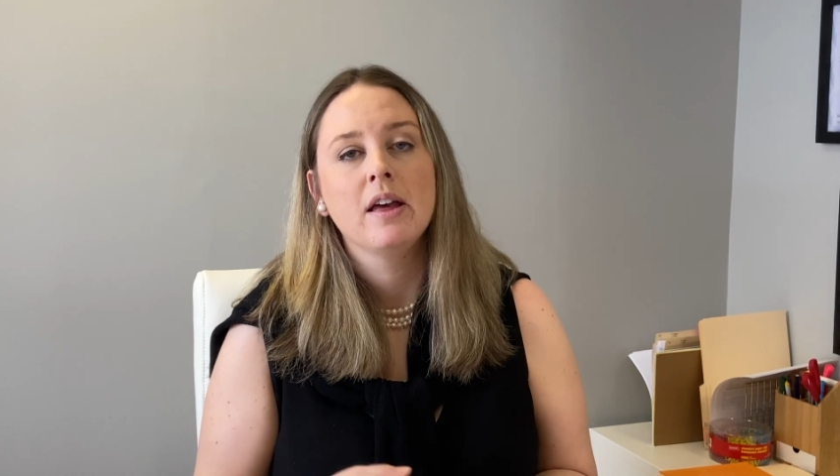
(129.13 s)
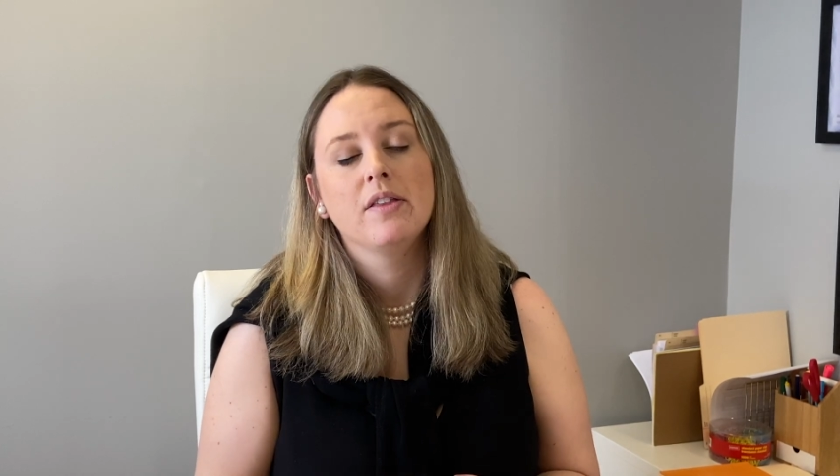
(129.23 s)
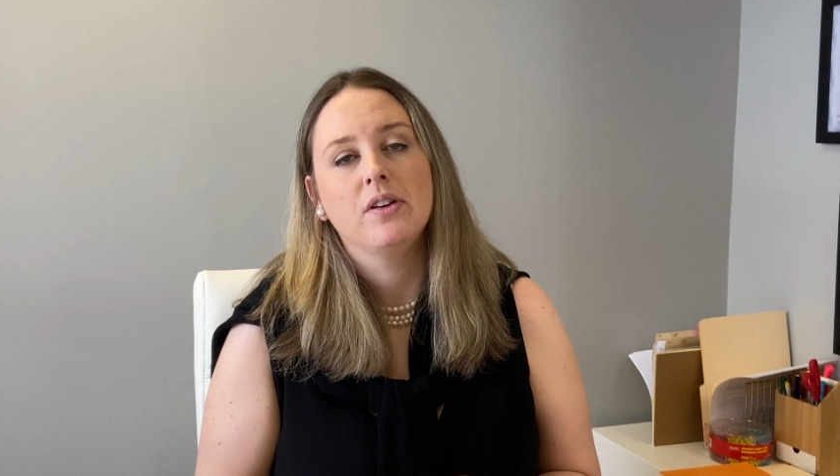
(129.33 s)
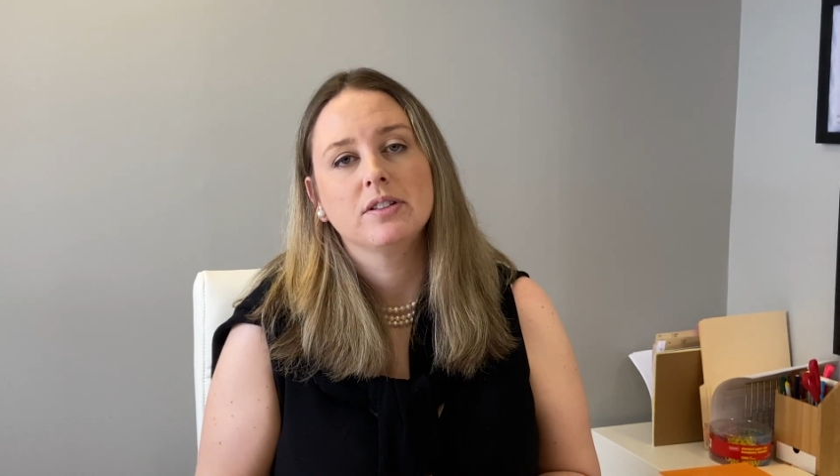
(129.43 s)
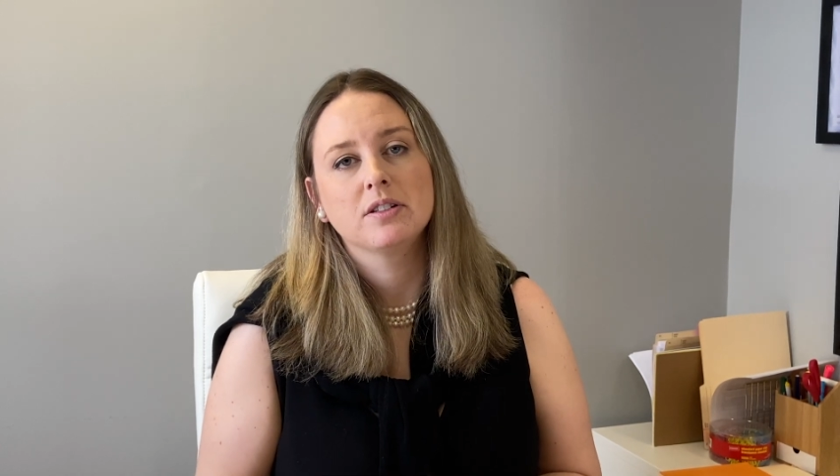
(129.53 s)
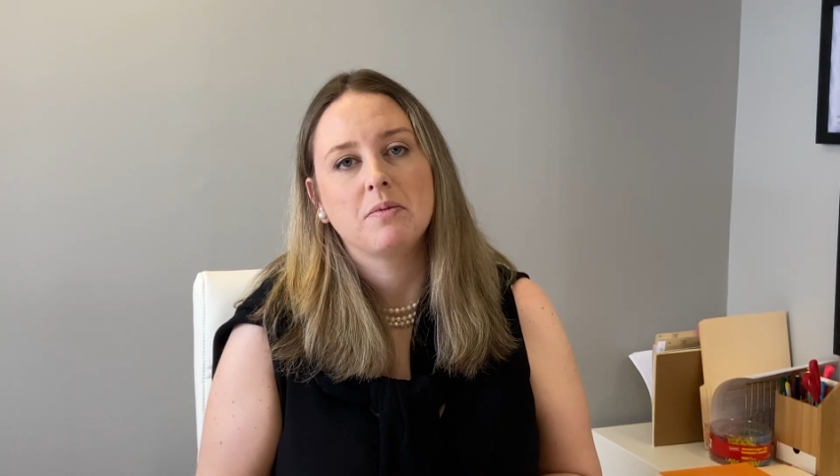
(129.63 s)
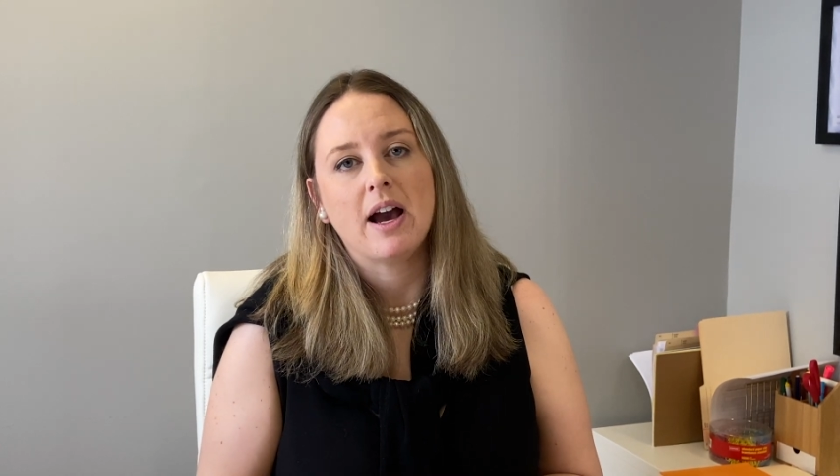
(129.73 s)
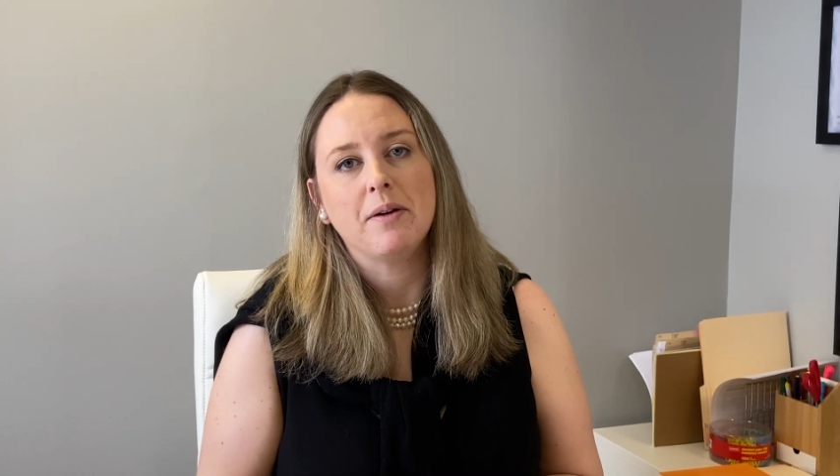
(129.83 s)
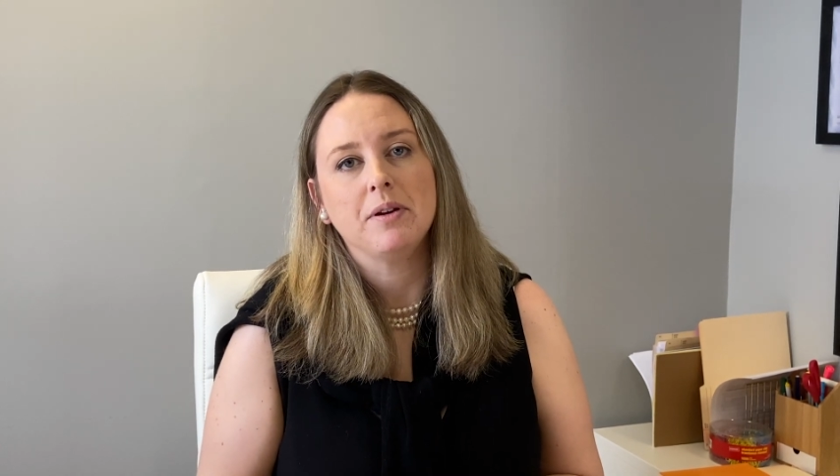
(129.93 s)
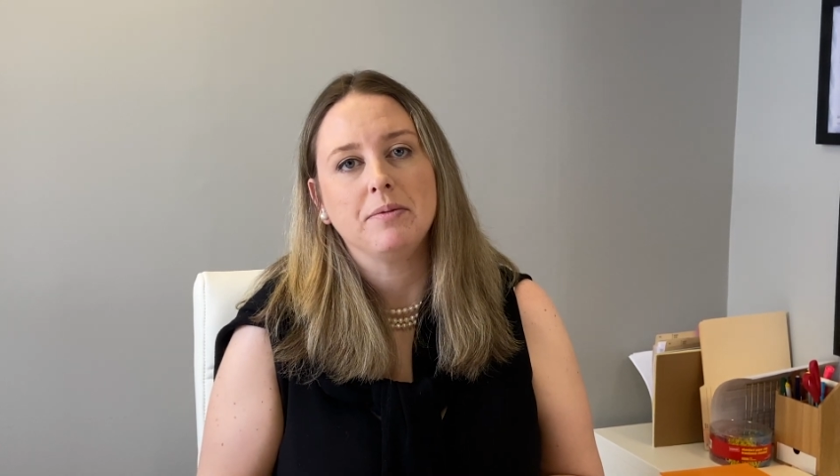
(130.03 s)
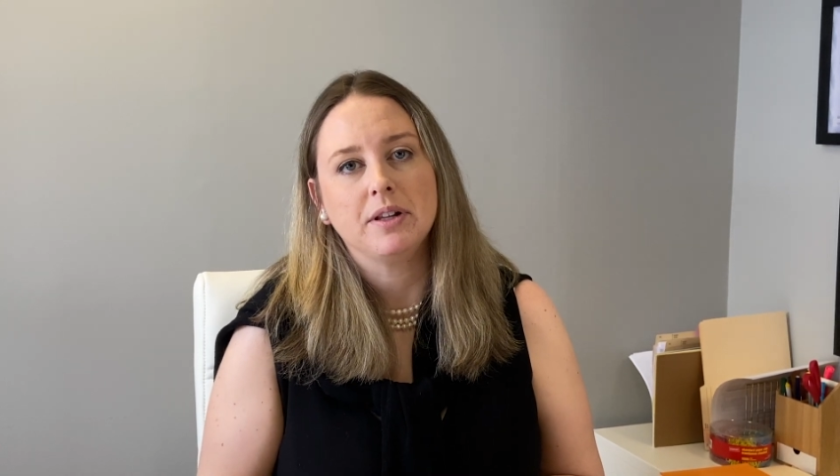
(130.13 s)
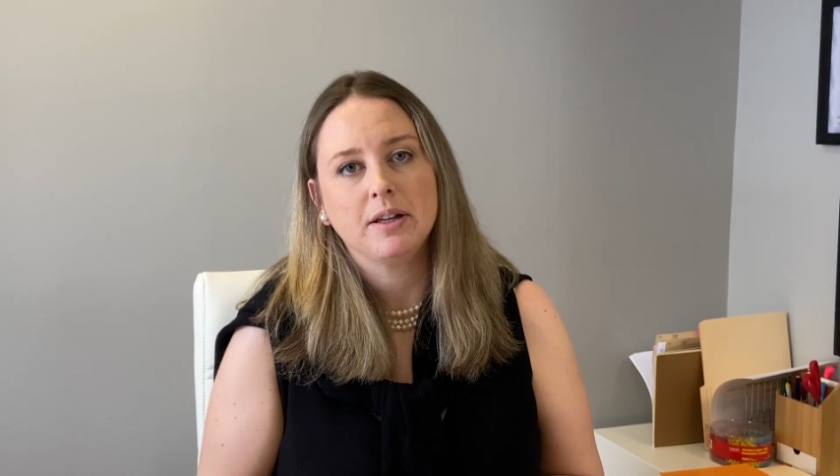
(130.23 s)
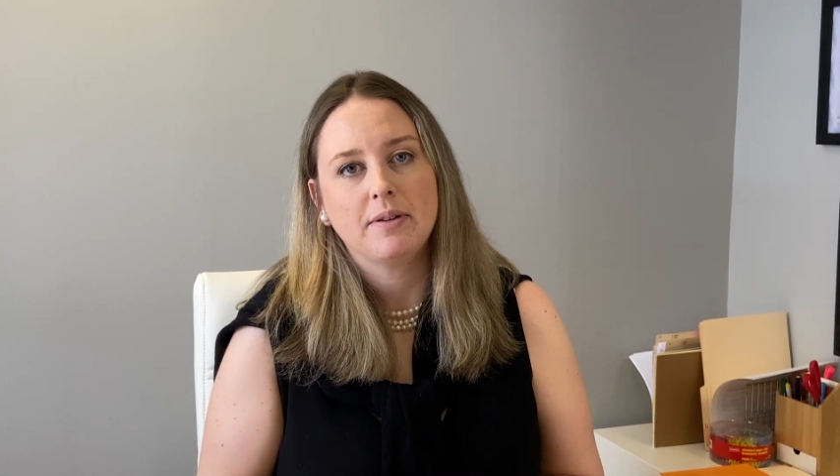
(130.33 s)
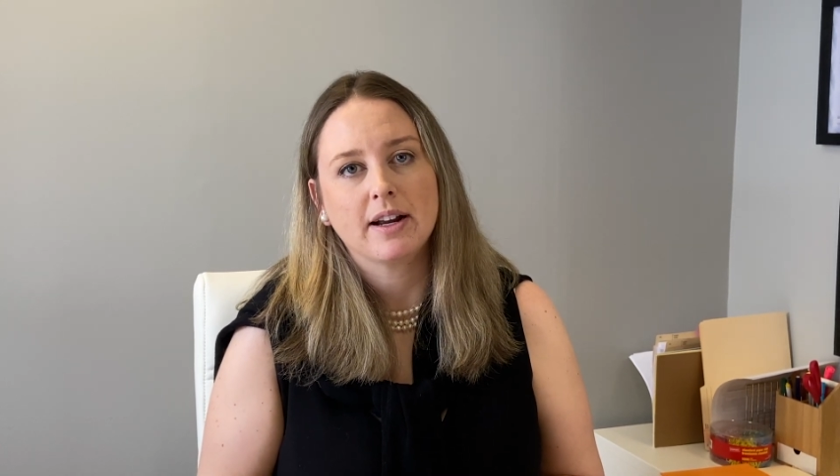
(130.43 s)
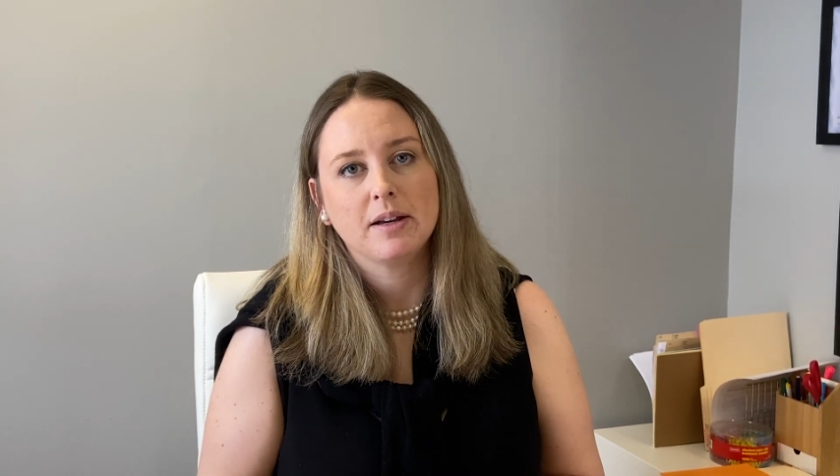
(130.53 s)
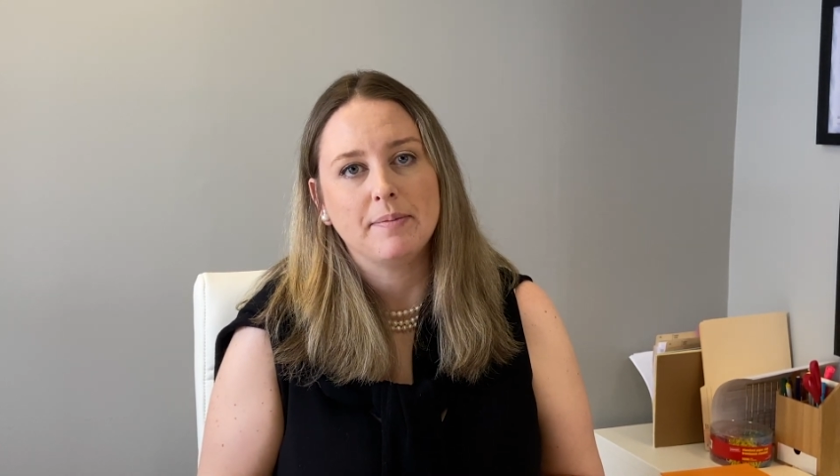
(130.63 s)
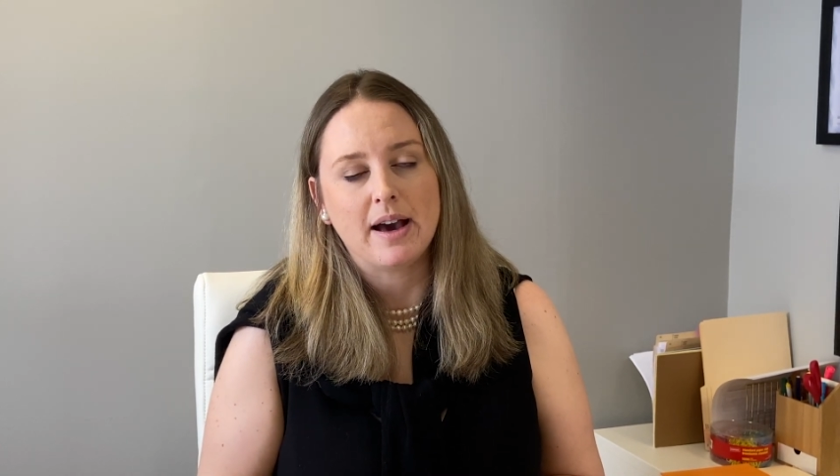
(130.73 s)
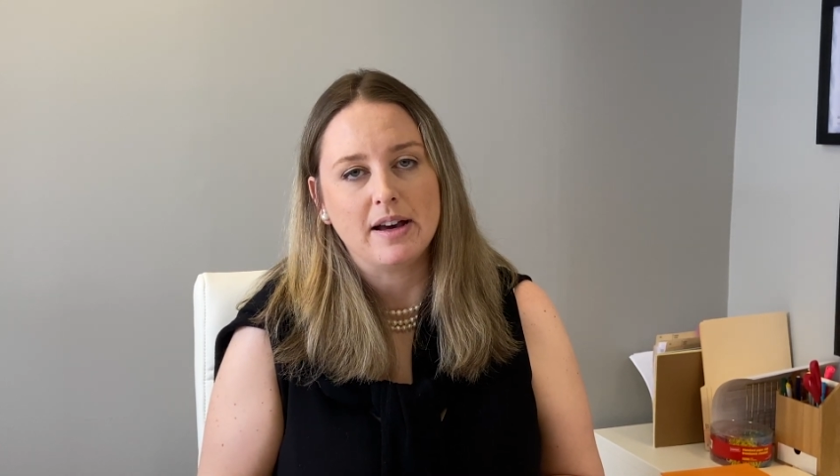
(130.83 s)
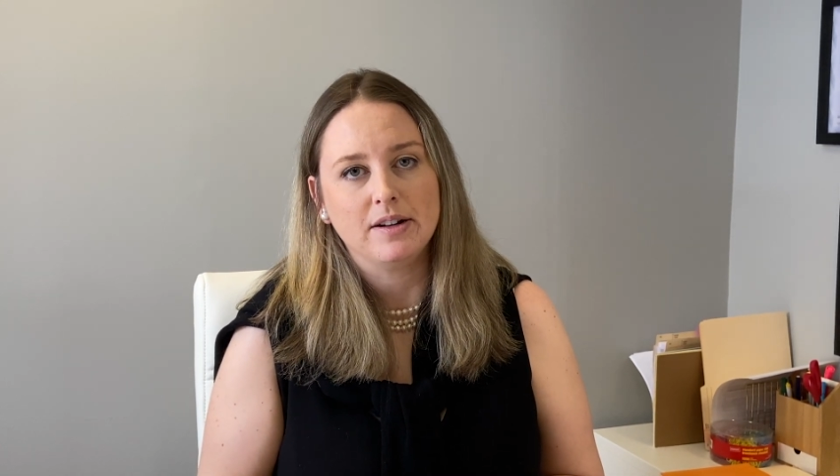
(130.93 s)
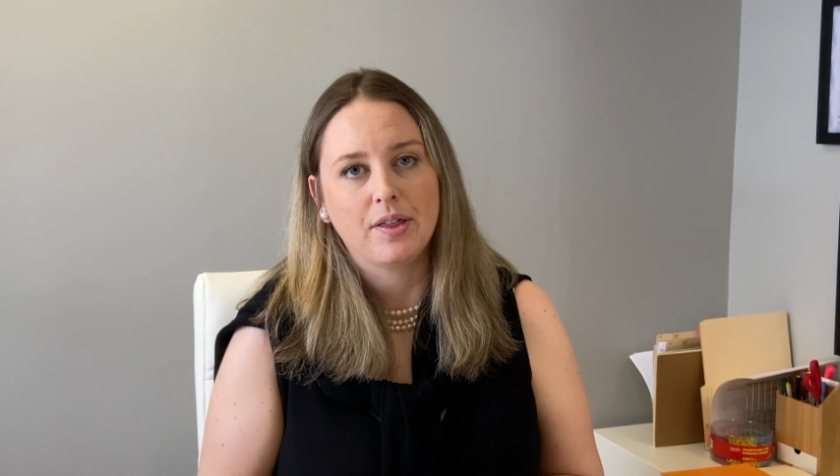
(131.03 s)
This is why we really
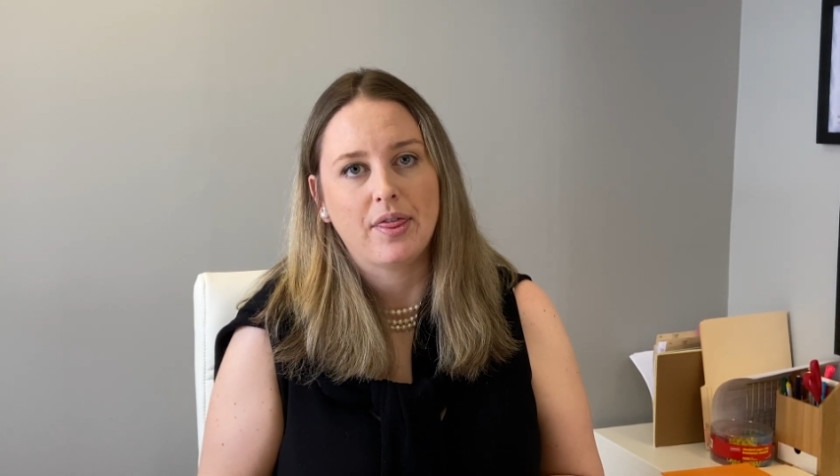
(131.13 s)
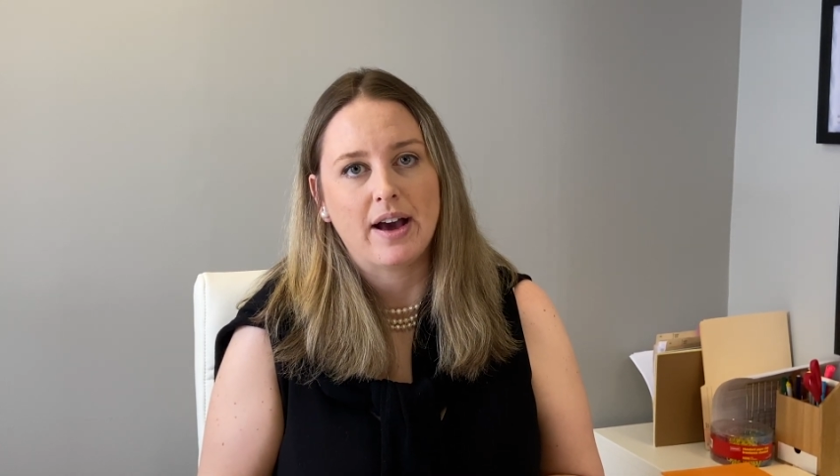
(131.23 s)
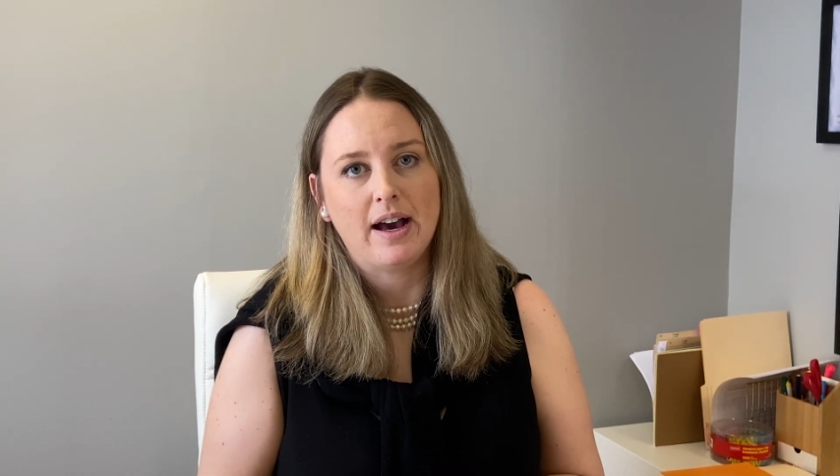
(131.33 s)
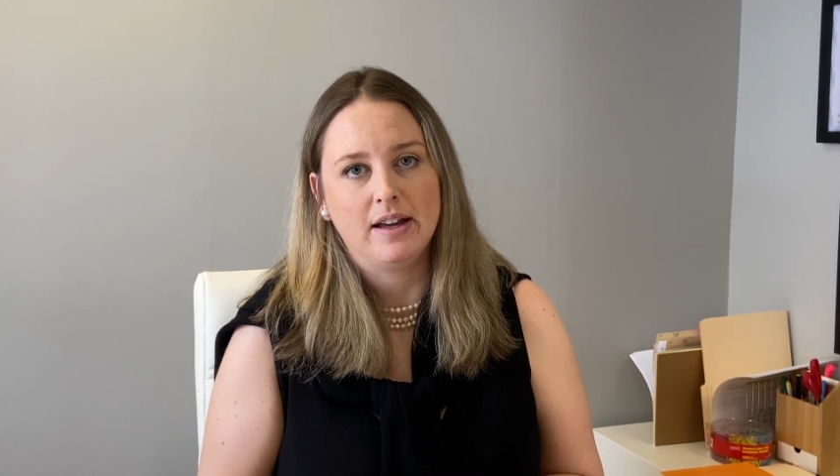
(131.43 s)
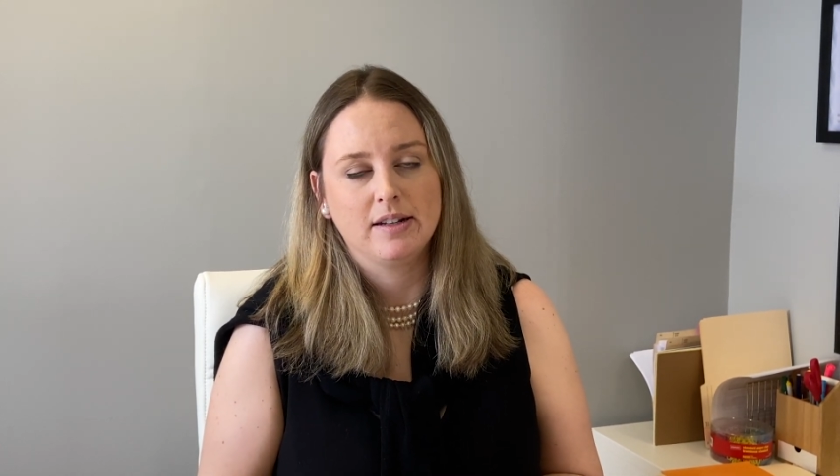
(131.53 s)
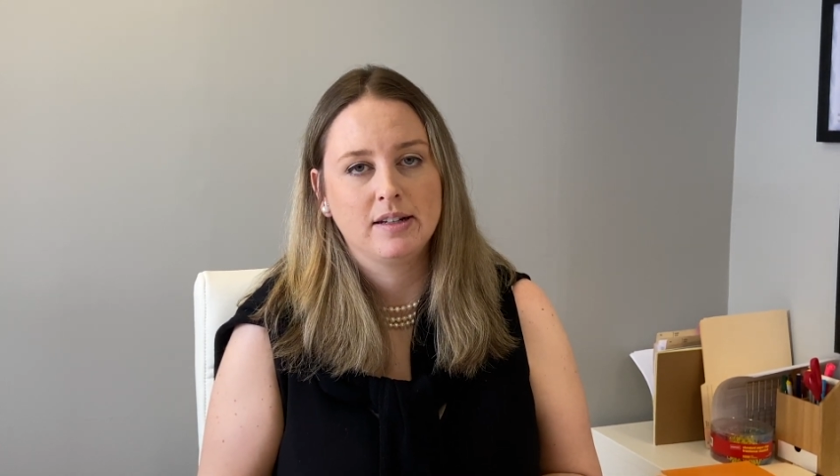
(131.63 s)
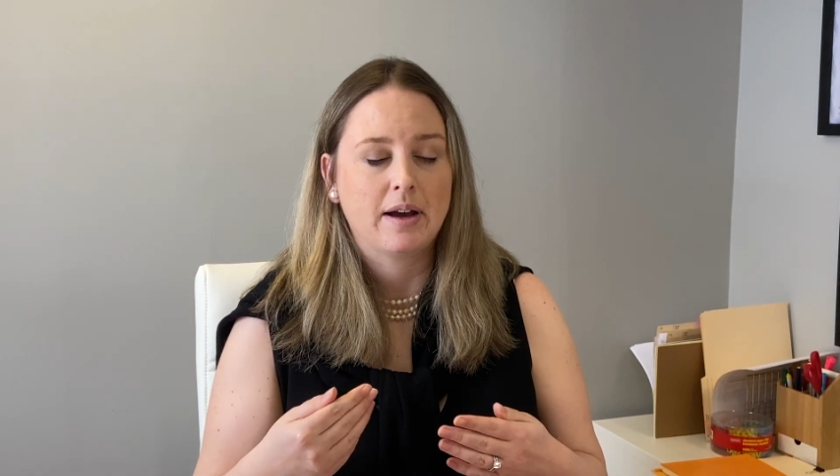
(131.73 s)
recommend that